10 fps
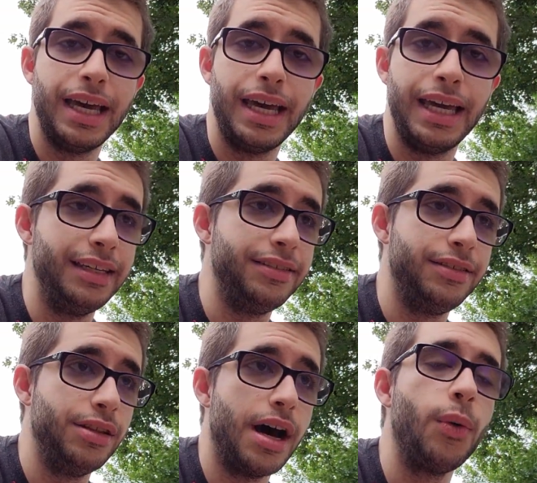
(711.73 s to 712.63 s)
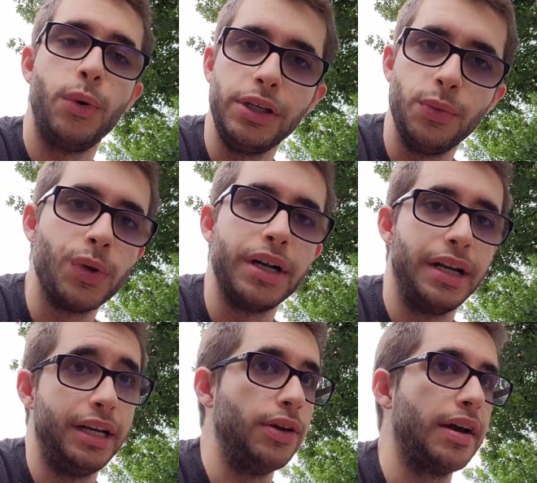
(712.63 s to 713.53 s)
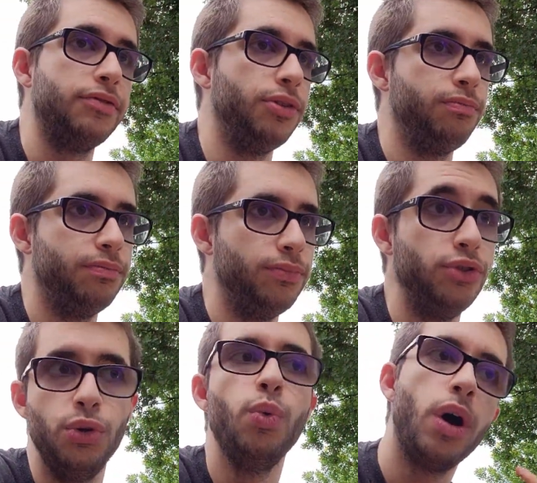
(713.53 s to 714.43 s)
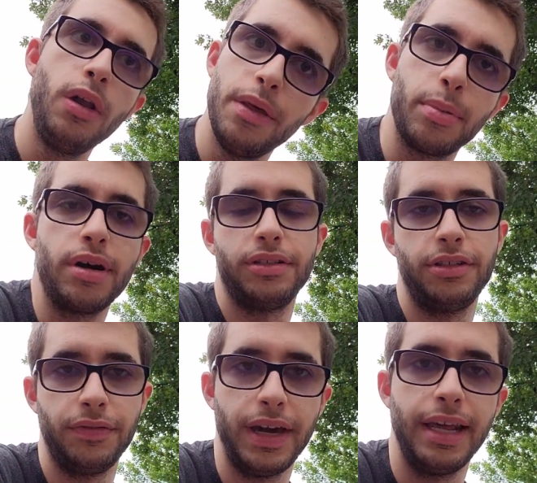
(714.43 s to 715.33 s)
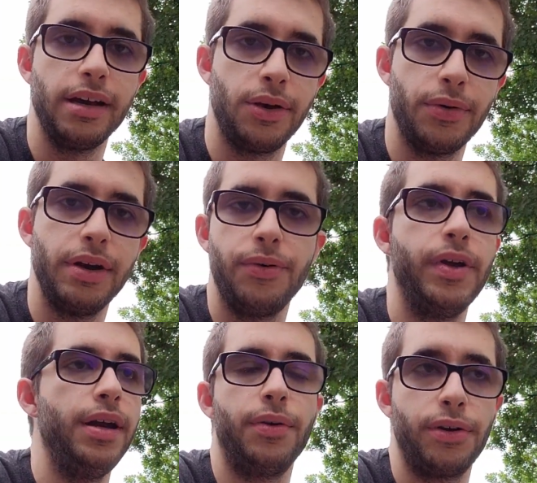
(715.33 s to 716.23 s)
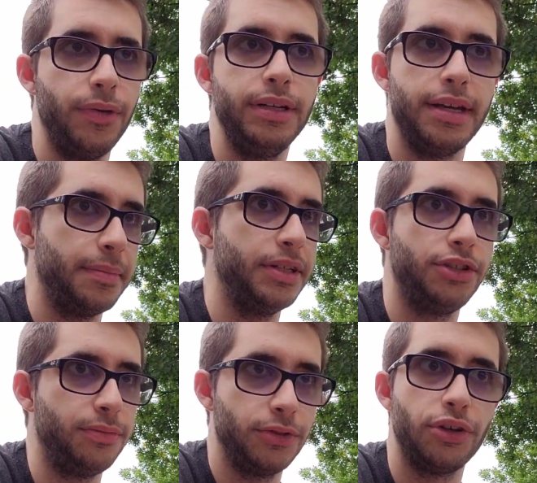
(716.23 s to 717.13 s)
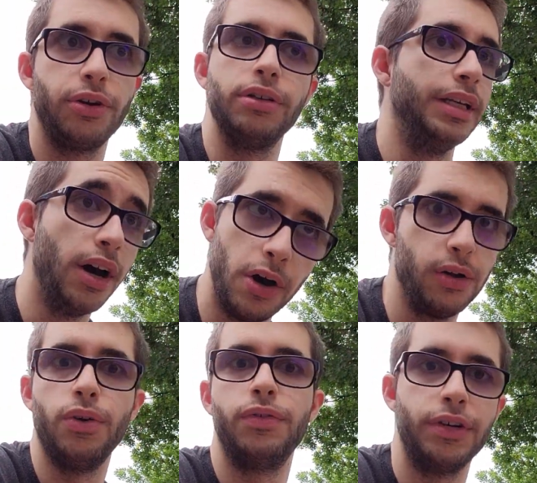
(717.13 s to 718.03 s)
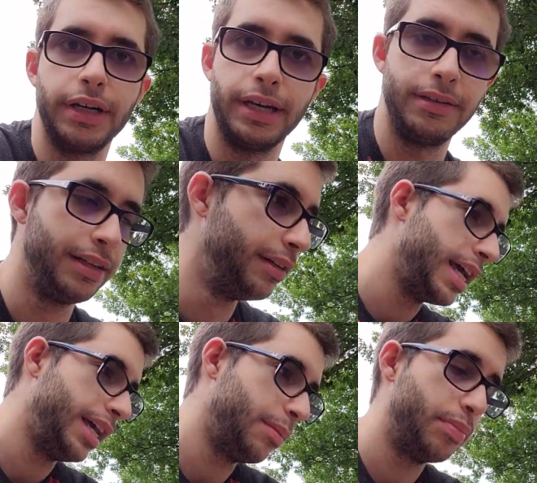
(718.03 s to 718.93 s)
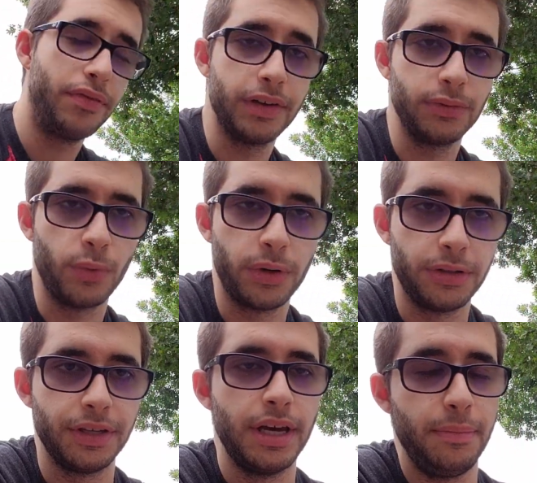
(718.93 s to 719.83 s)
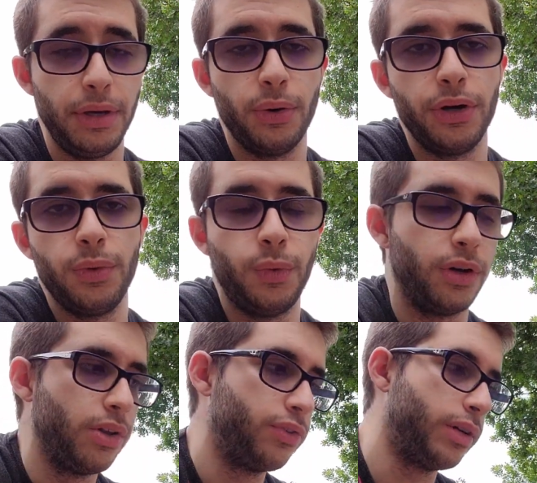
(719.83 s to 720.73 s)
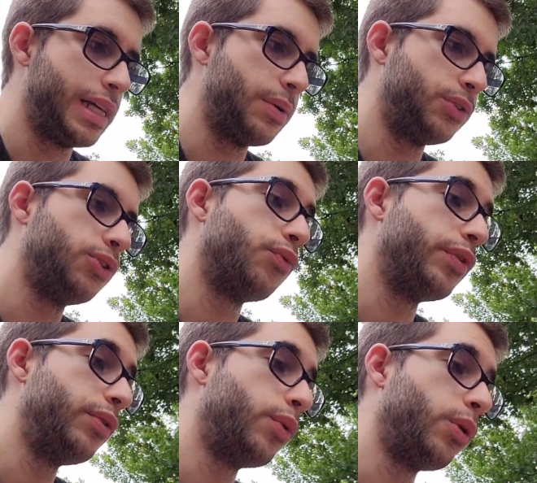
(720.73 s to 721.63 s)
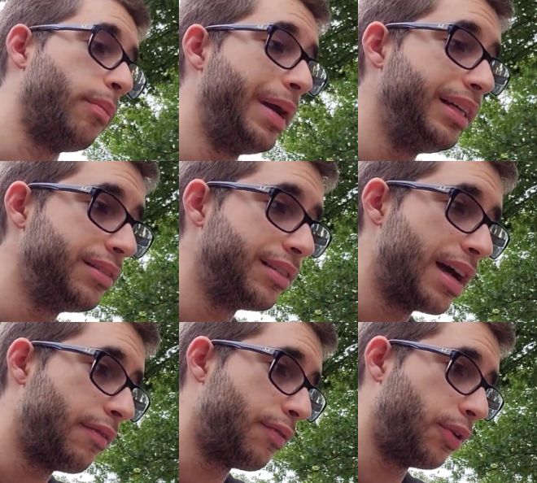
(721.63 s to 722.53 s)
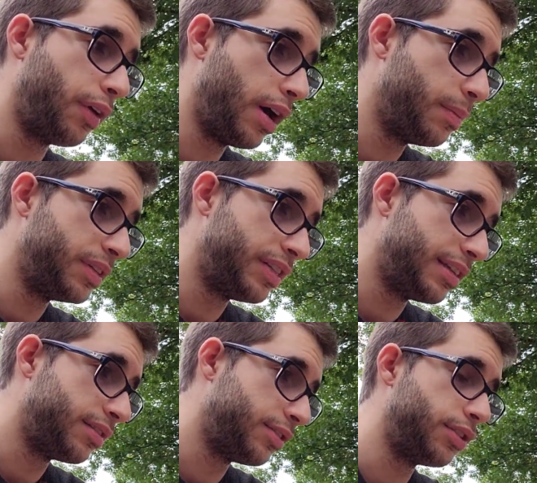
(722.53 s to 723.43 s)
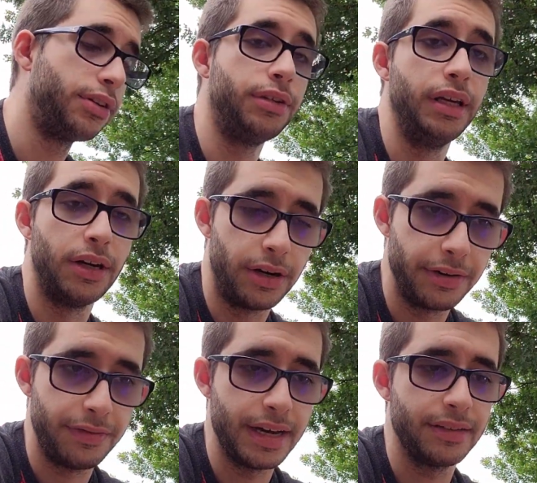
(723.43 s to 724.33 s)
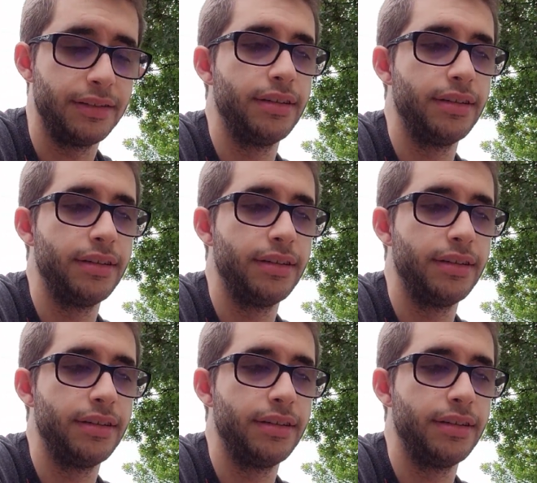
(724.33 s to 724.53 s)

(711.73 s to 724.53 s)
is not what you wanted, and you have to do all the process of getting a crit rate or crit damage circlet all over again. In a perfect world, Mihoyo would also allow us to reroll main stat for the Goblet Sands circlet artifacts,